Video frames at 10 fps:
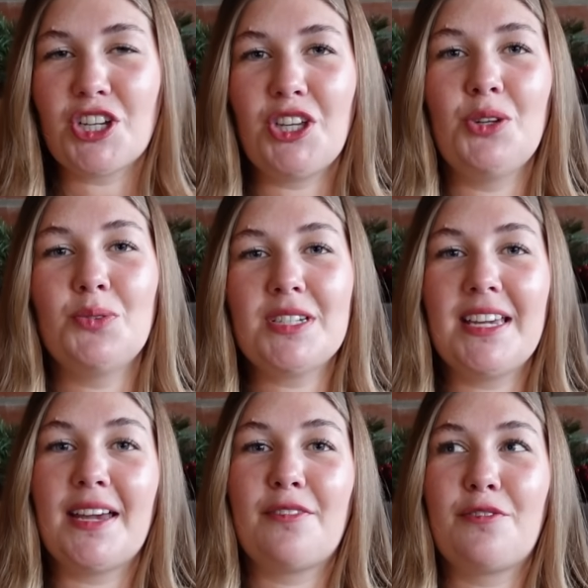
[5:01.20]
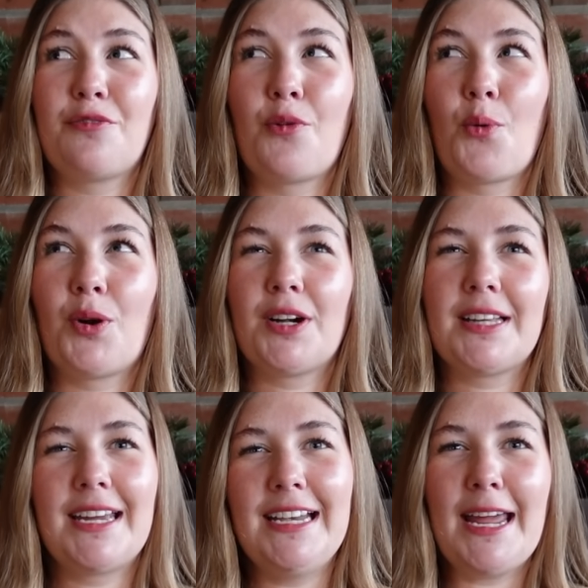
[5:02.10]
a cute gift for
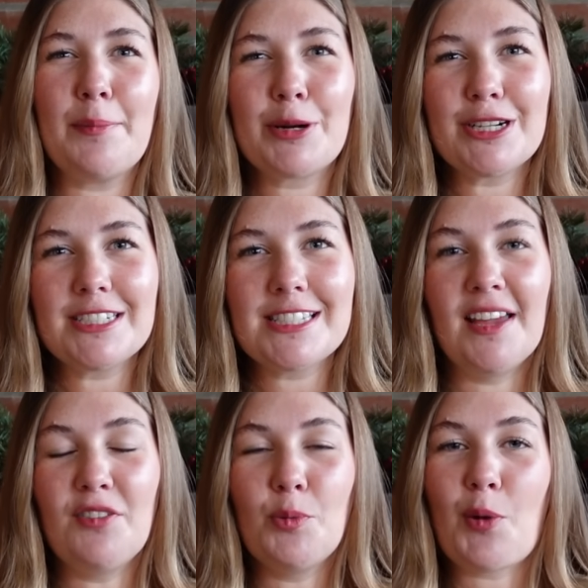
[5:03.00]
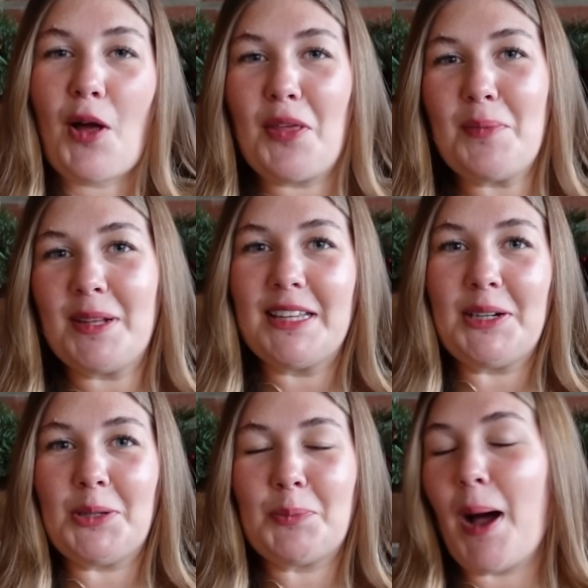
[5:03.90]
like neighbors. If you brought them a
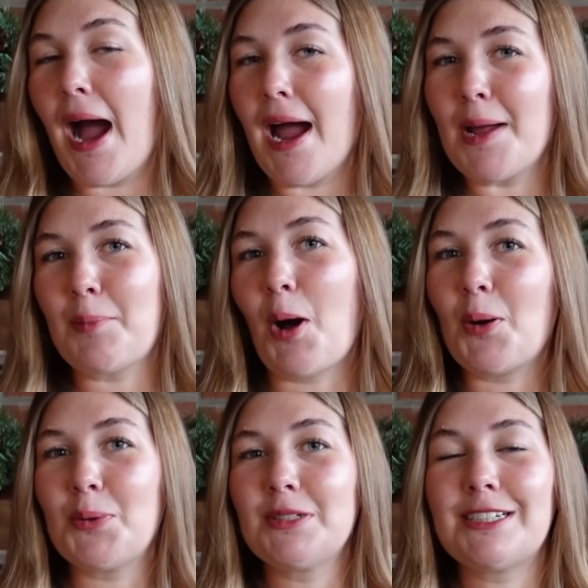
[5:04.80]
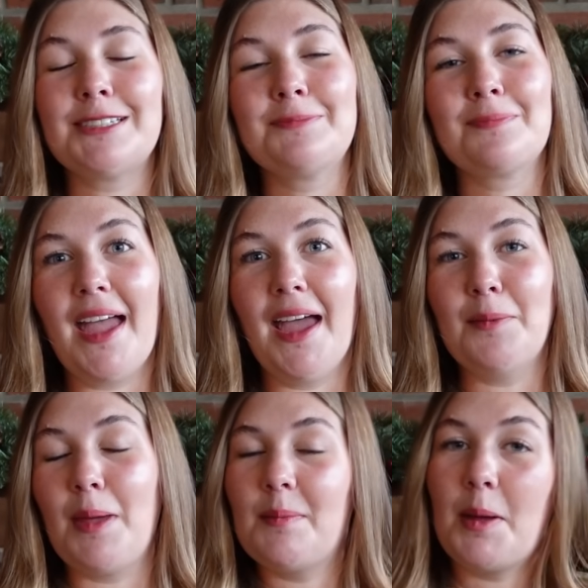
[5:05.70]
little pie pot holder and
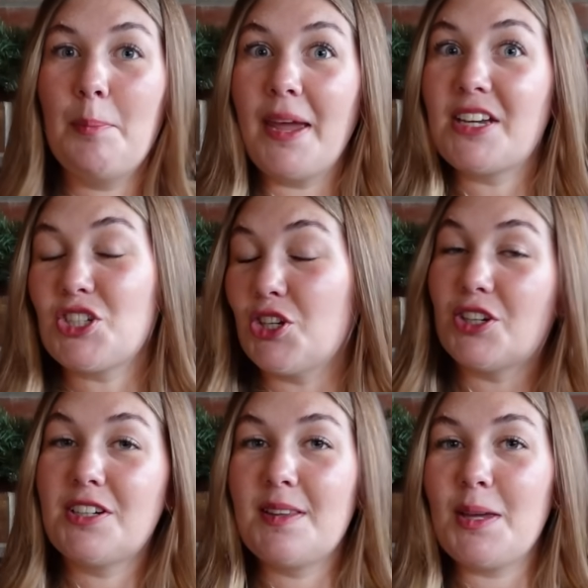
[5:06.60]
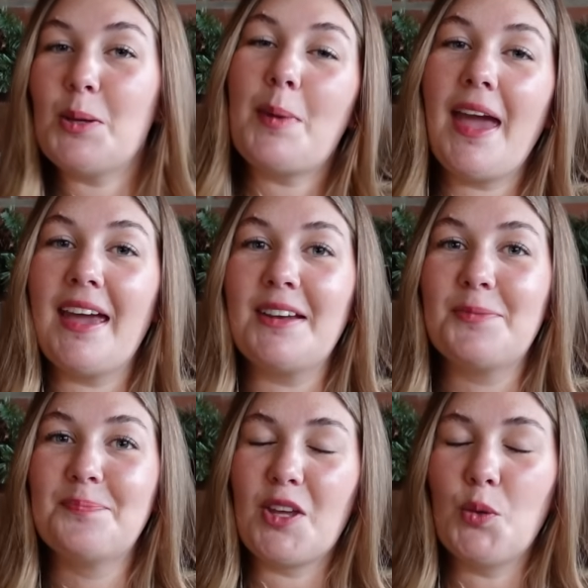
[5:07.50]
maybe a baked good that you made, I
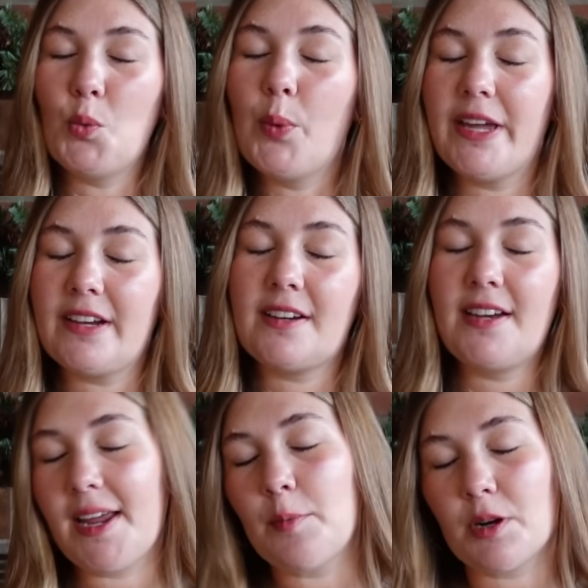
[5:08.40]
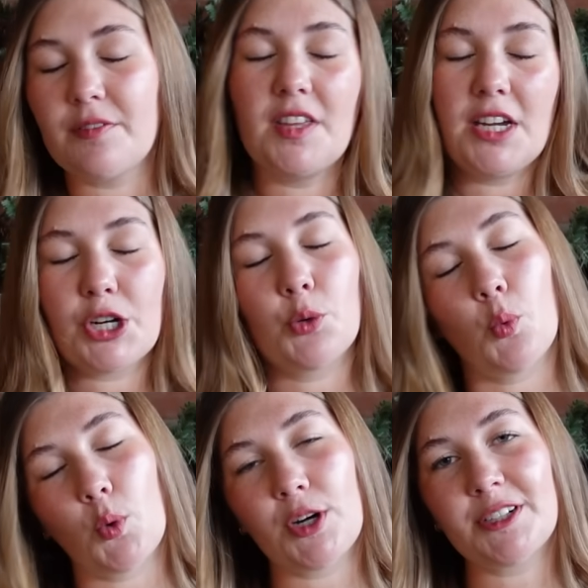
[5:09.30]
think you'd win Neighbor of the Year
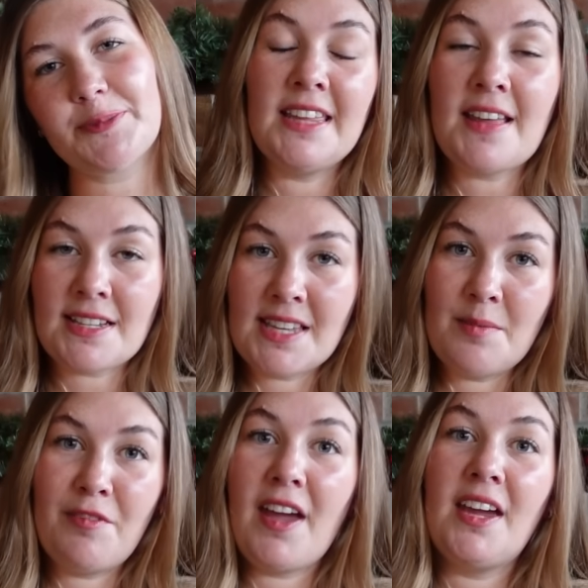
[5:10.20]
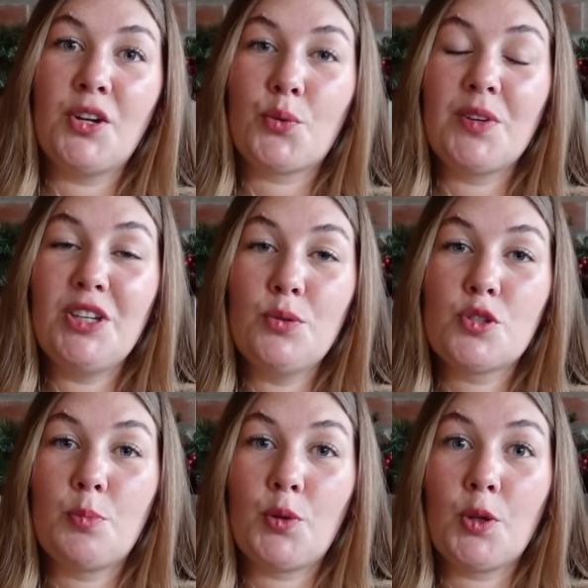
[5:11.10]
award. In that same vein,
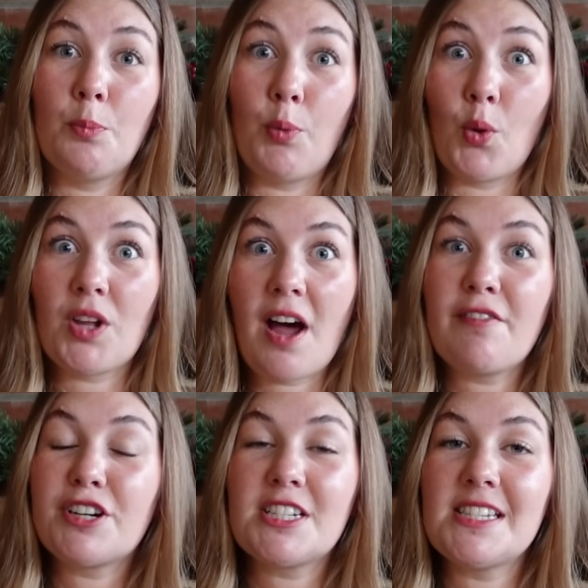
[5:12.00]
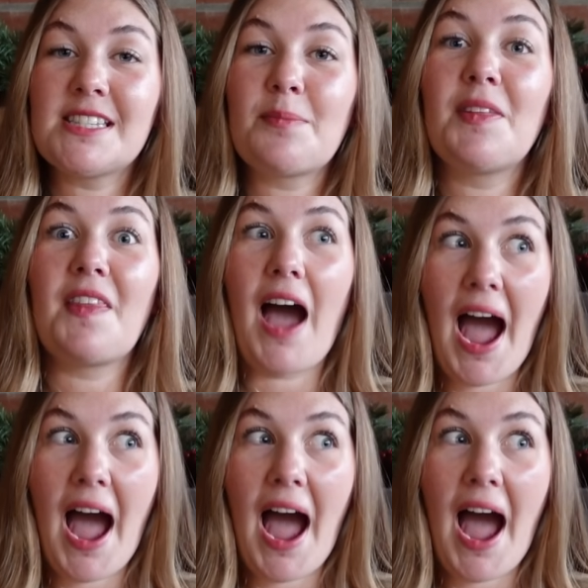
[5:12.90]
reusable bowl covers is something that